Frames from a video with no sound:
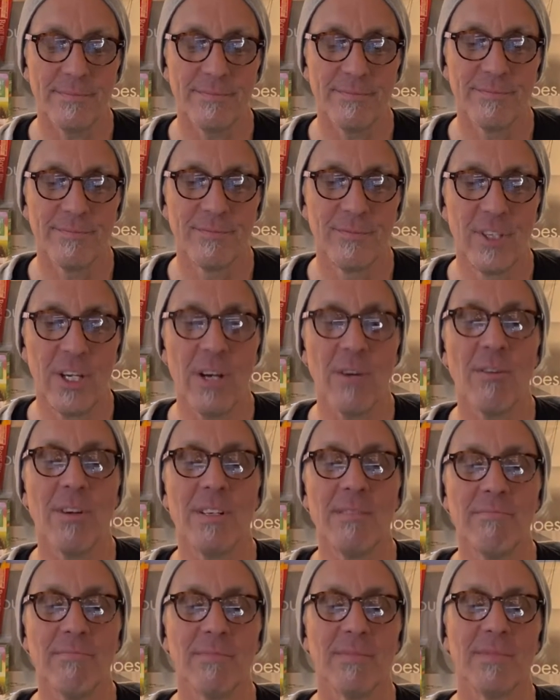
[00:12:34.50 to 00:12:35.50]

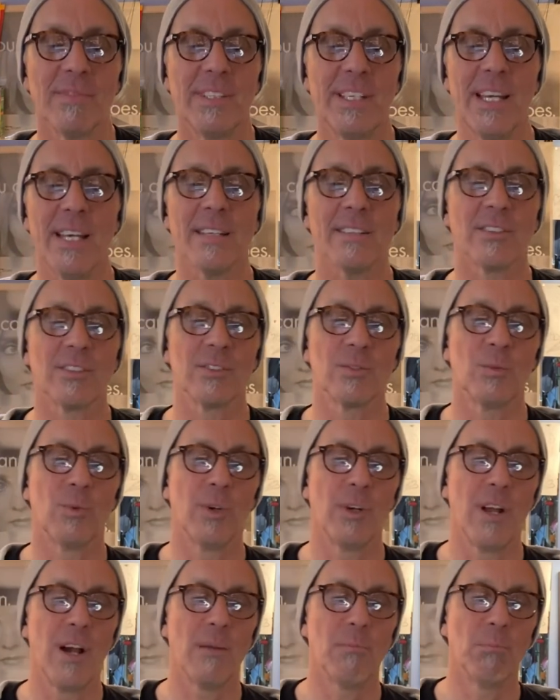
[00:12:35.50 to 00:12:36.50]
Darren, yes, we're
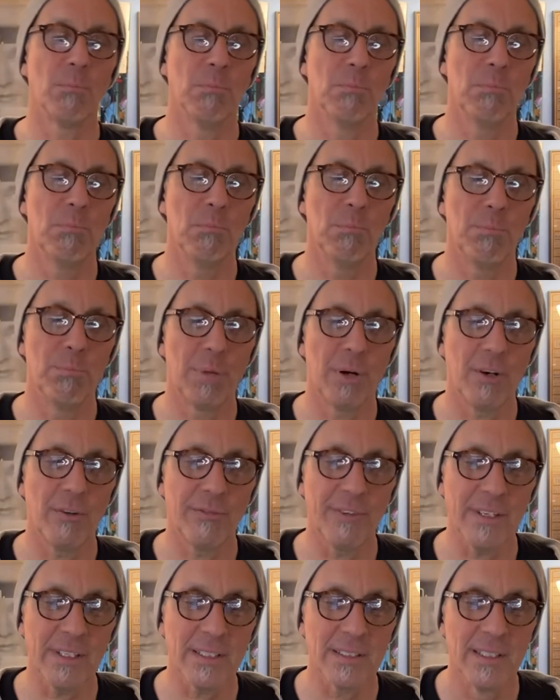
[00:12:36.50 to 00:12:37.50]
not
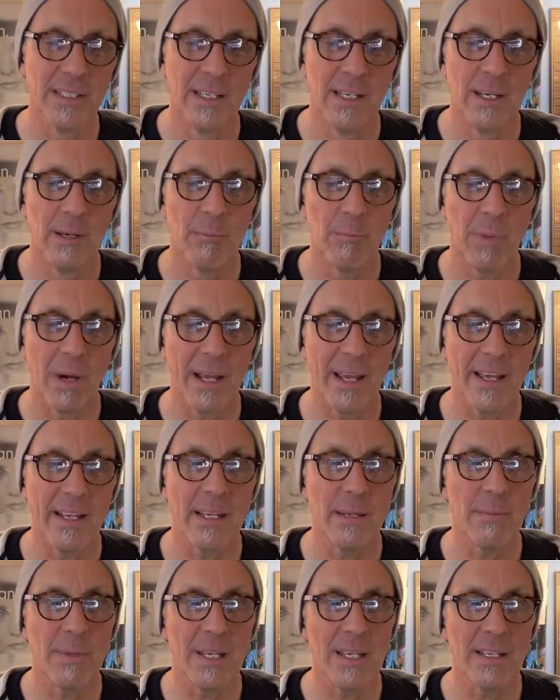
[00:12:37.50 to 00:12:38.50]
perfect by
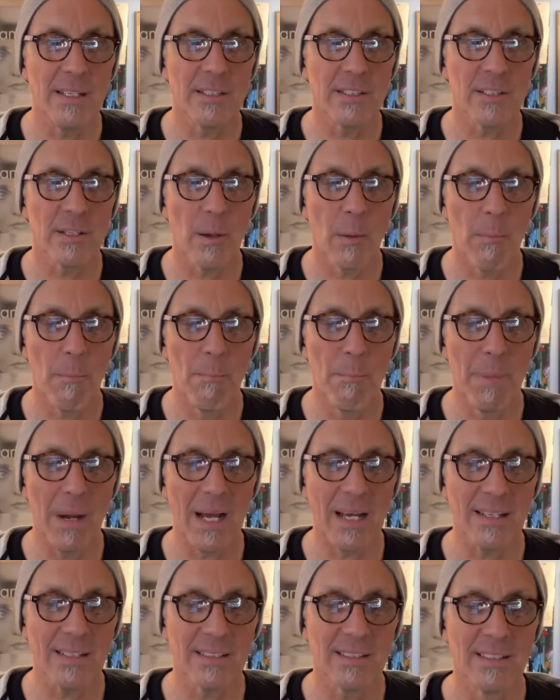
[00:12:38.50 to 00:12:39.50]
any means,
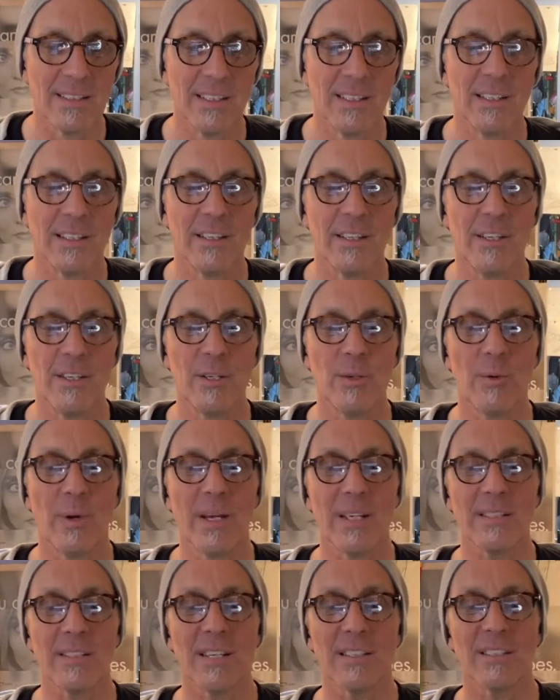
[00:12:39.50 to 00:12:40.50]
but the
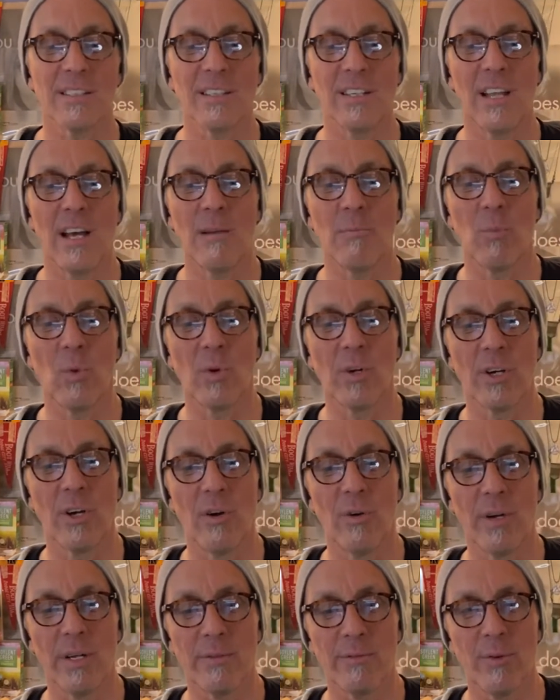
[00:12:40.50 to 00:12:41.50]
U.S. has a lot more
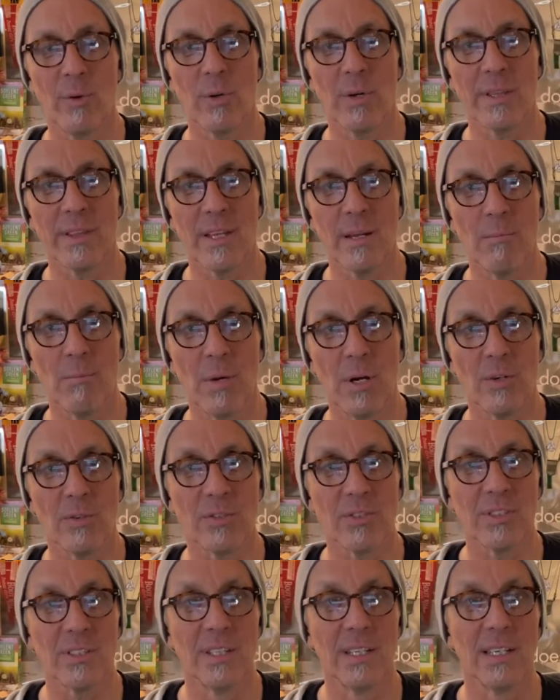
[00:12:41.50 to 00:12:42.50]
going for it than
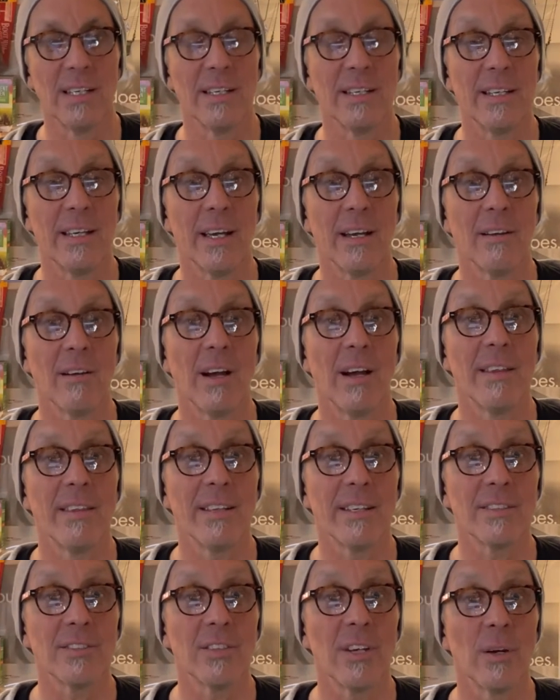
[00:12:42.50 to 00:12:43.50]
most. Yeah, I
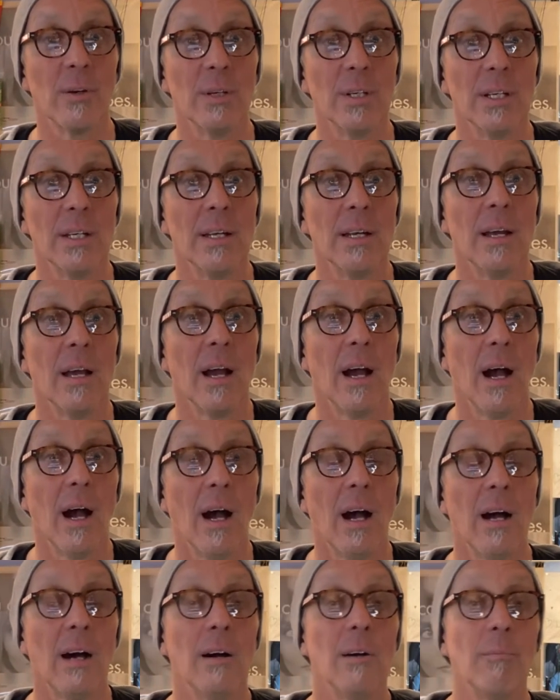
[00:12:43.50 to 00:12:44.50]
think so.
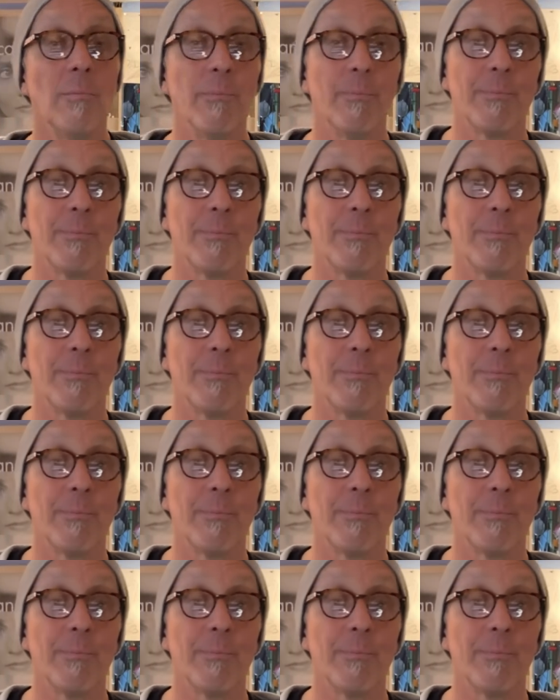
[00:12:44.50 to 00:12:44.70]
No,